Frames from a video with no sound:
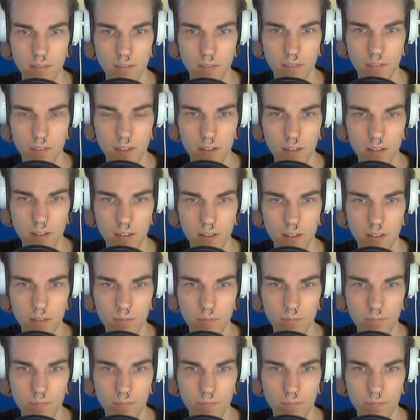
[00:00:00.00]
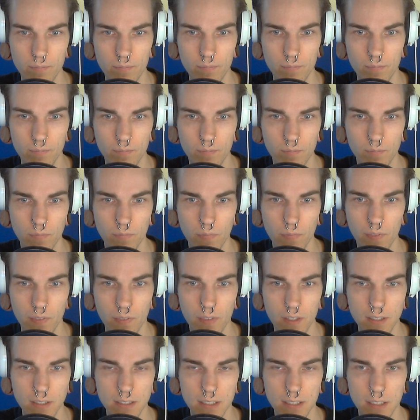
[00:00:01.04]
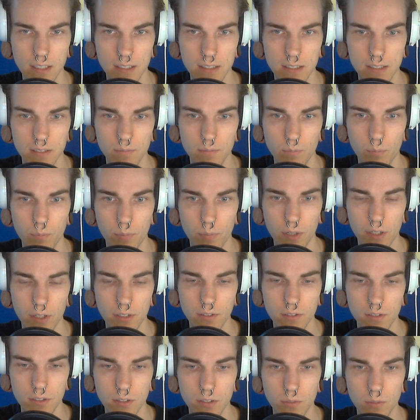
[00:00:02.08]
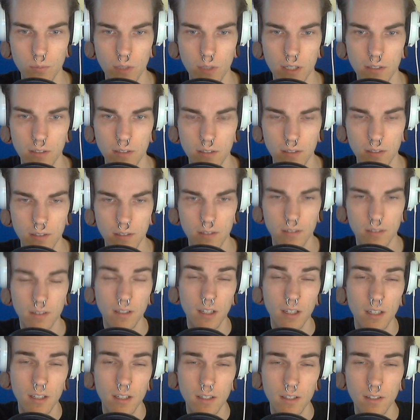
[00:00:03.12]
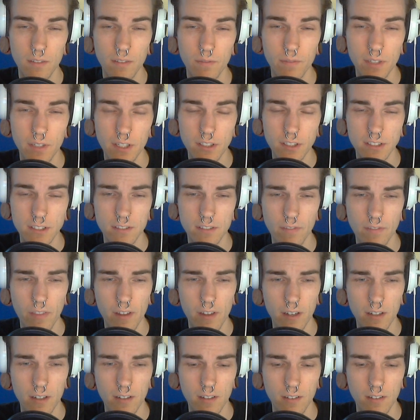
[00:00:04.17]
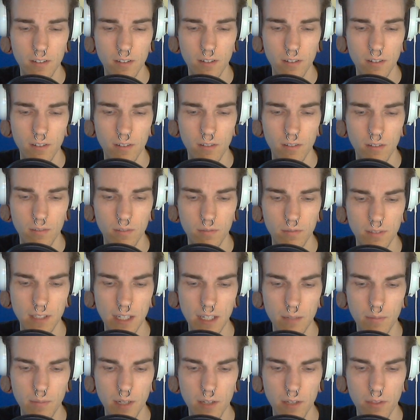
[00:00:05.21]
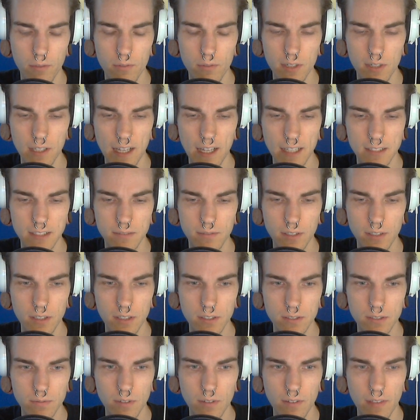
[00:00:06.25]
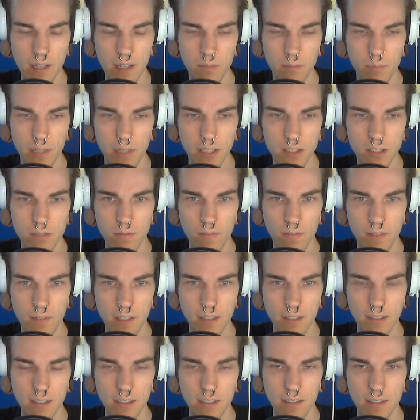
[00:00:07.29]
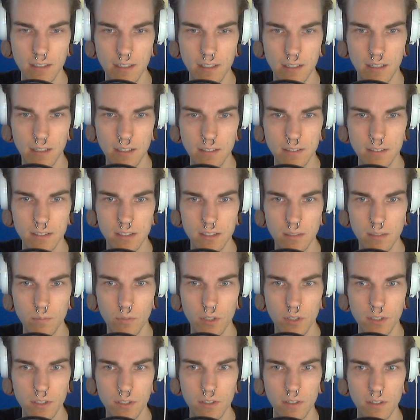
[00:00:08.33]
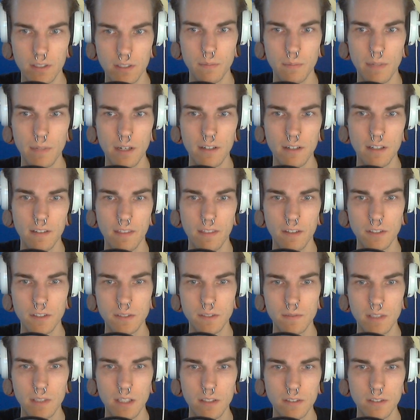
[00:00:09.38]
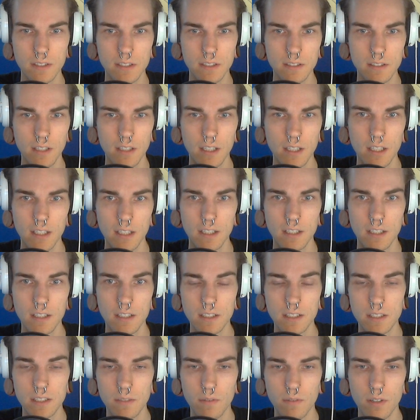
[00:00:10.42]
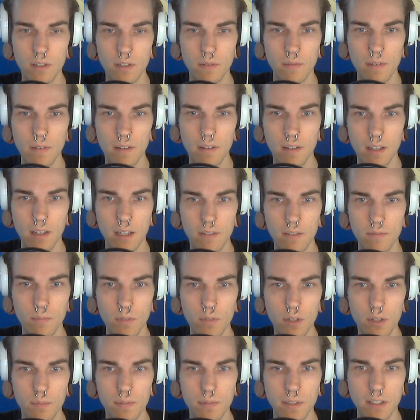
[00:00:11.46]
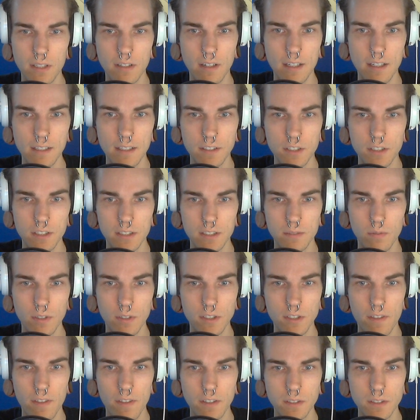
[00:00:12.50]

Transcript: The 6.21 videos, my 3 last videos were in that patch with Nidalee, and I somewhat talked about it in those videos. If you want to have more opinion on it, just watch those